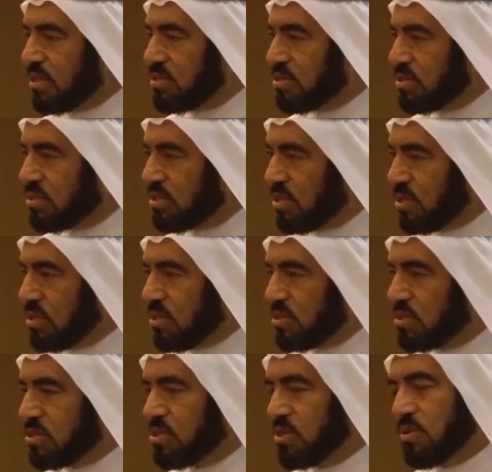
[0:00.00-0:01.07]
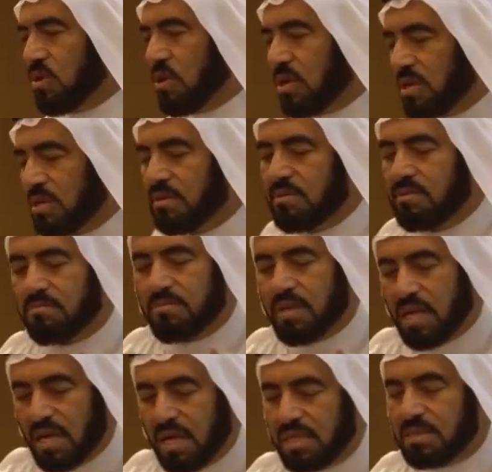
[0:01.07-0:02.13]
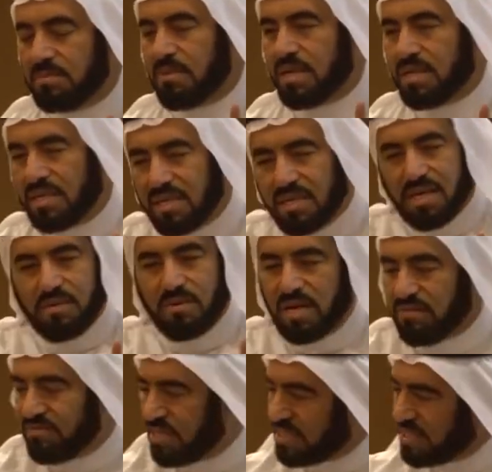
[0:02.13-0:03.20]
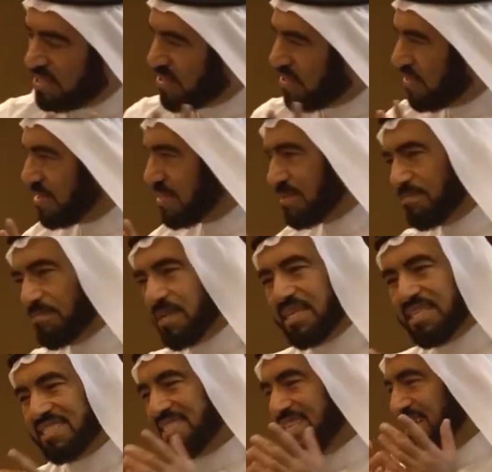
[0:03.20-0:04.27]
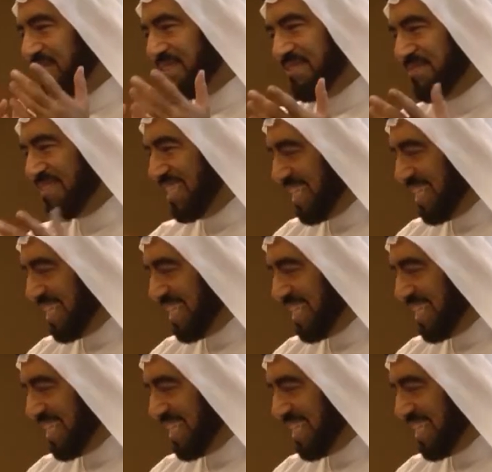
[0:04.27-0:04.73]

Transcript: continued to walk behind Barira wherever she goes. Please stay with